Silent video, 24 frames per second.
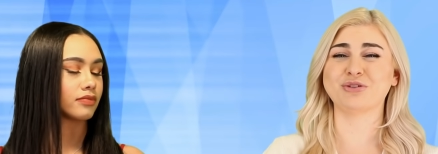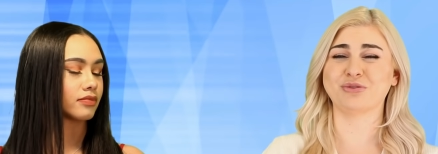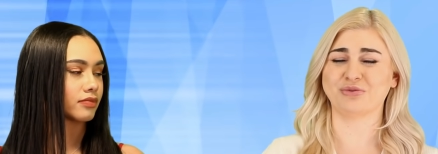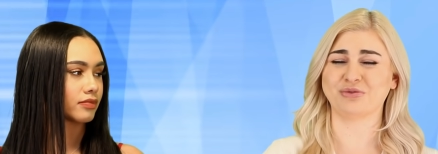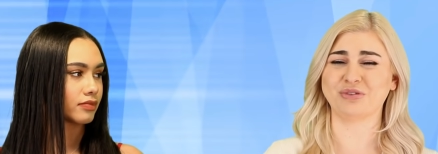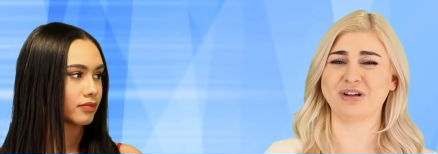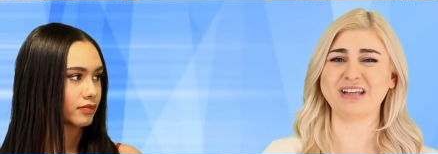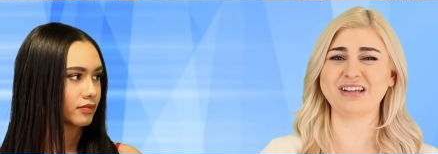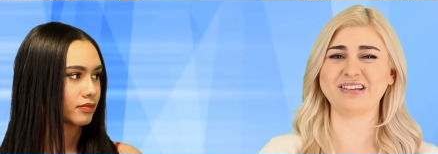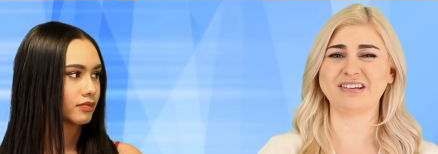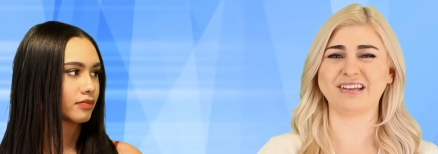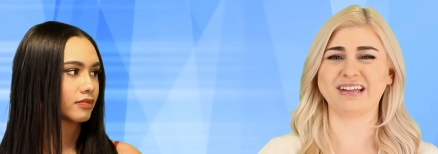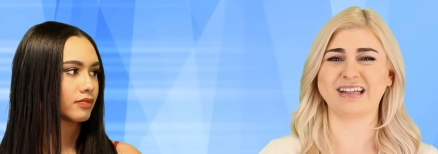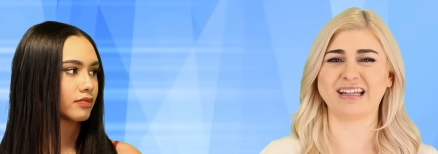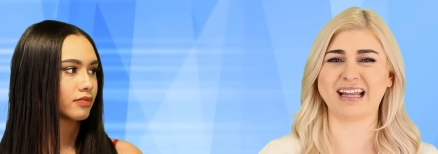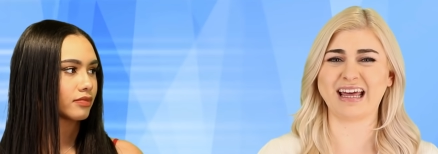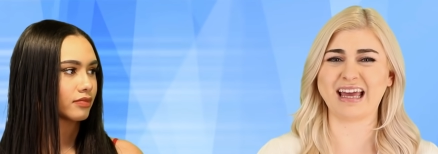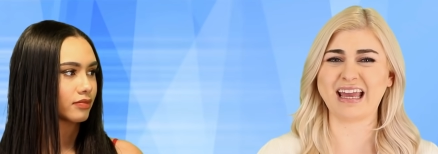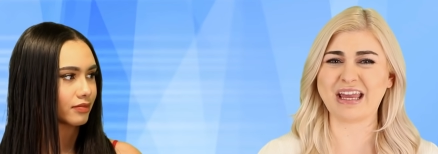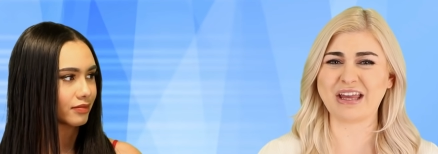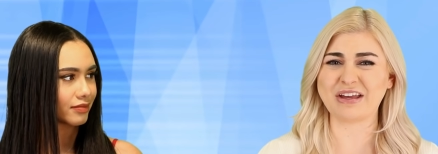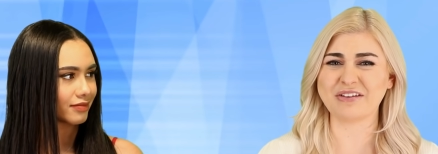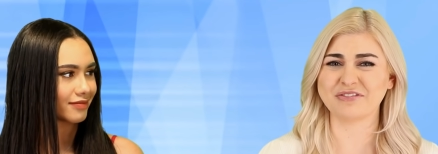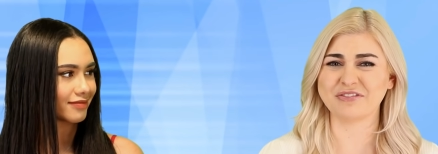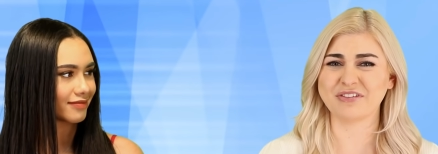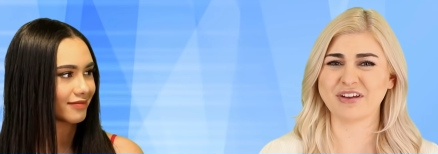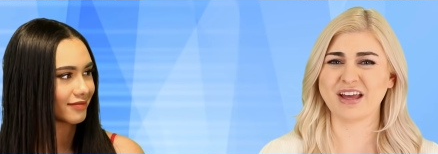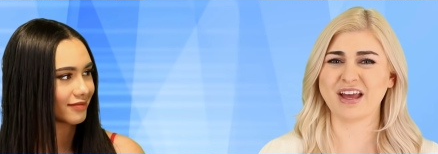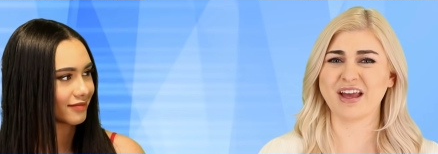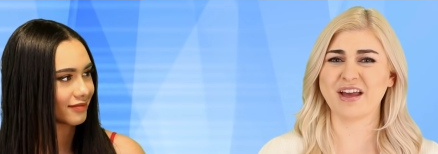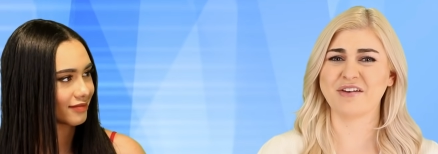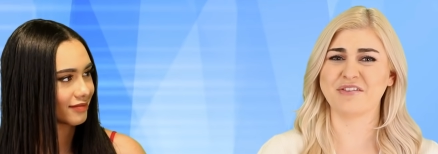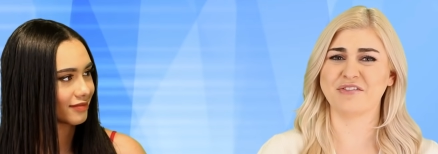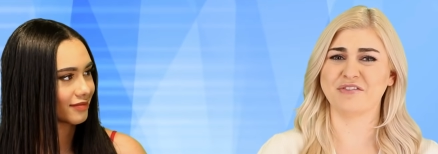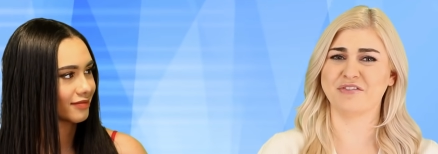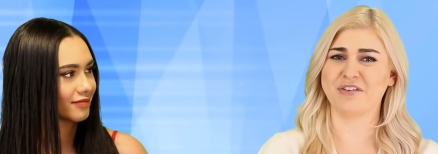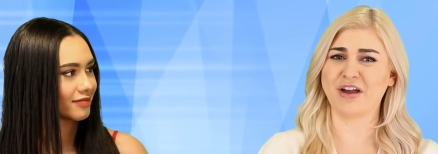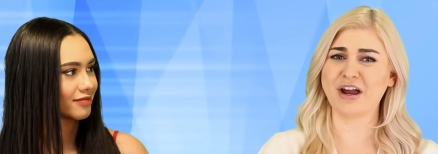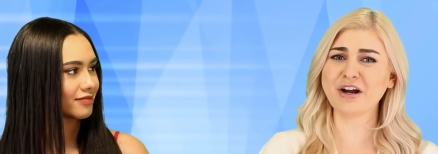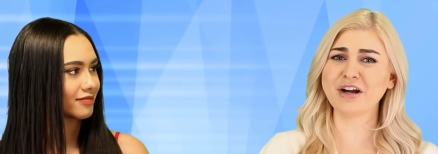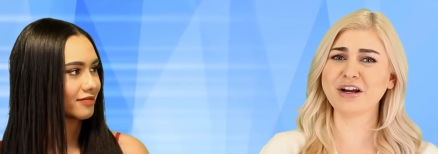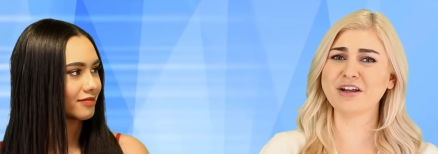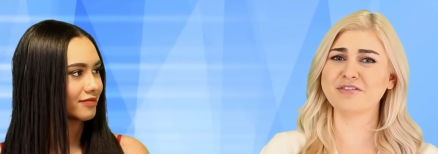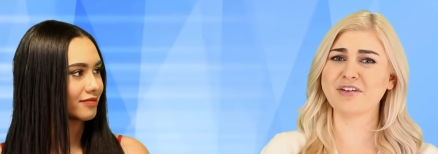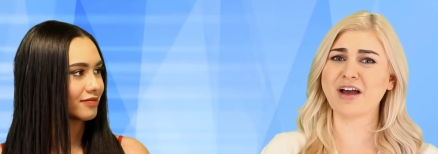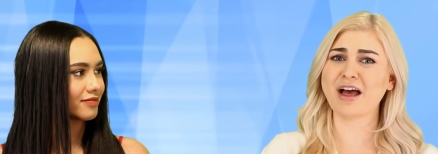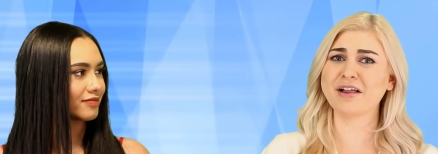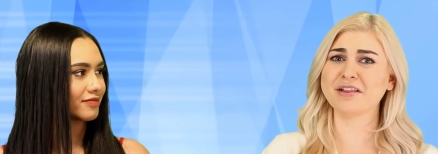Speaker 1: to real life.
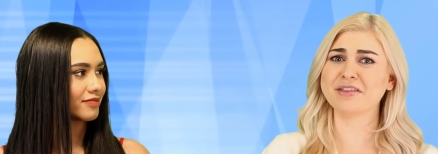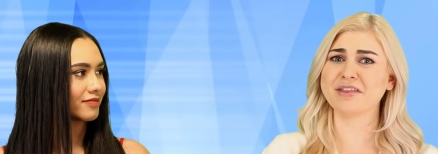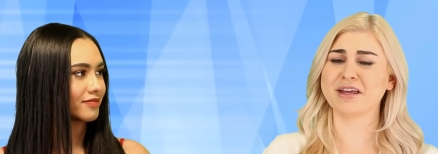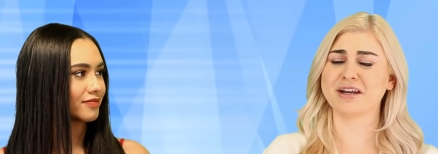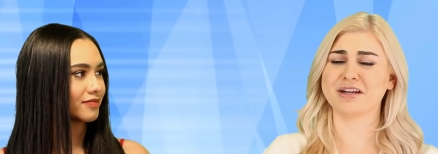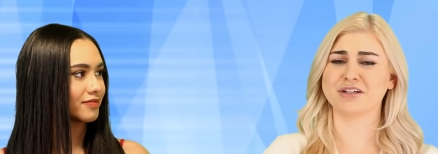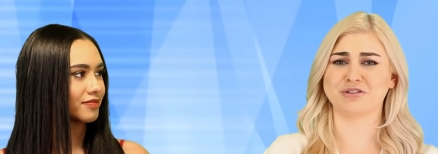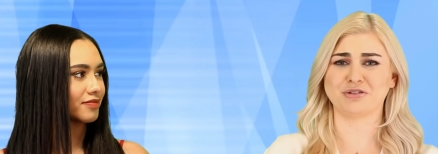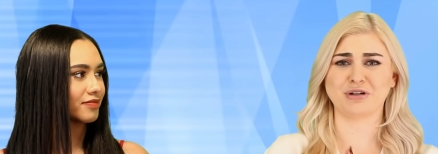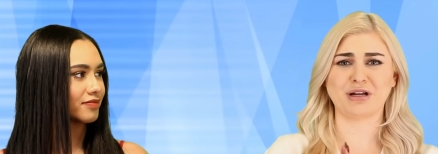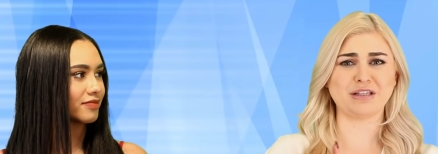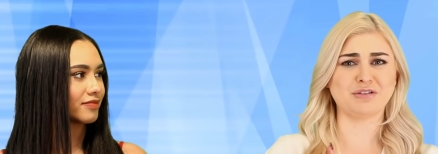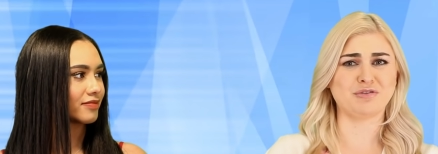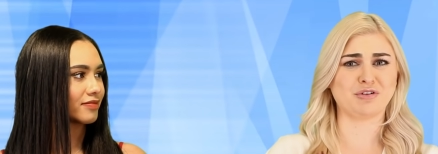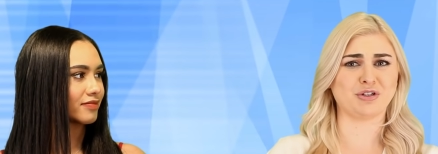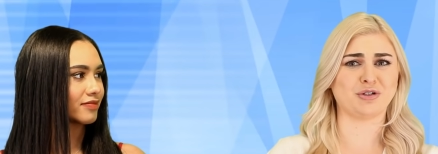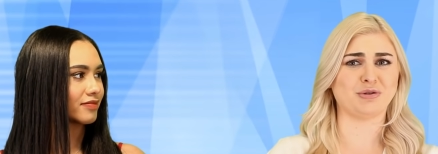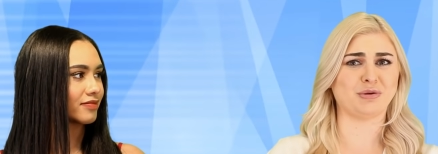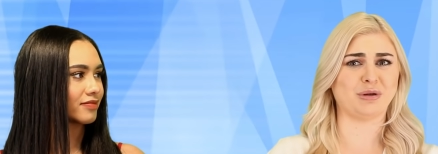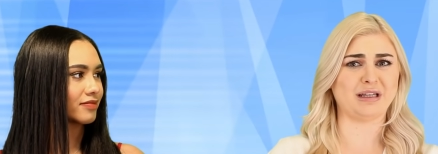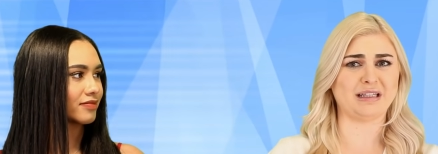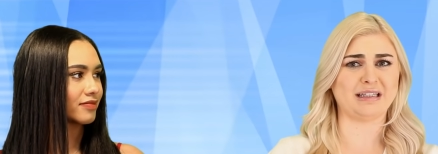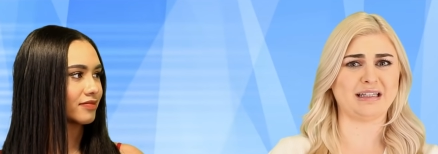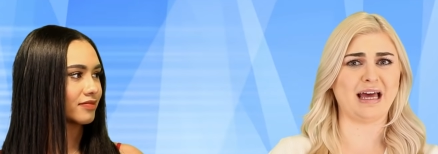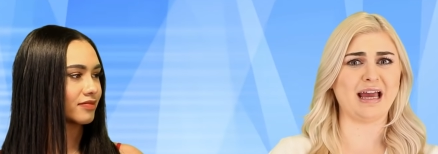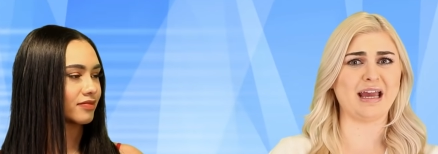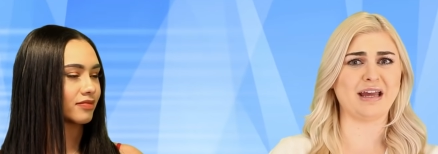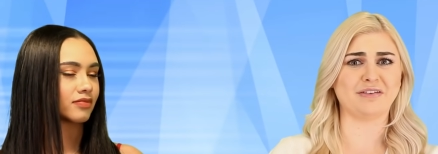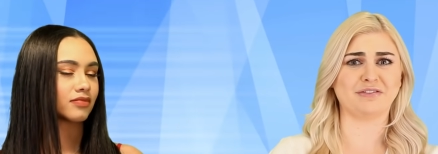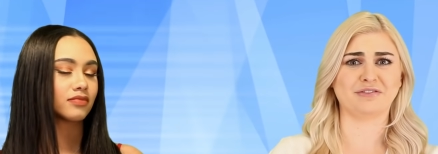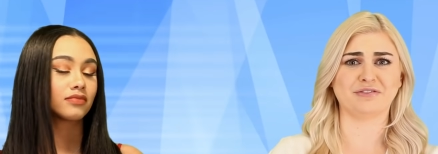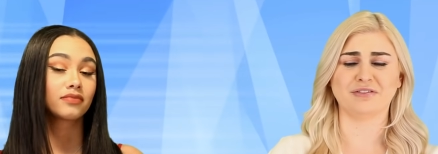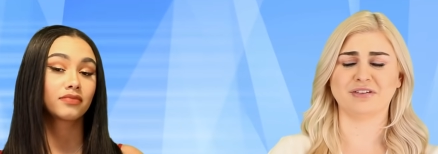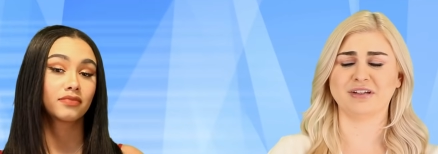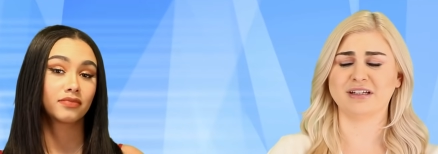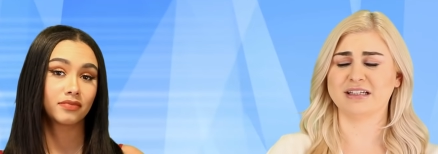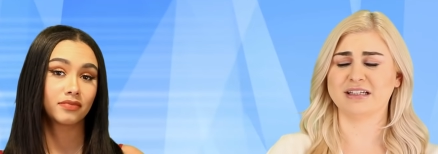Very valid that it transferred to real life.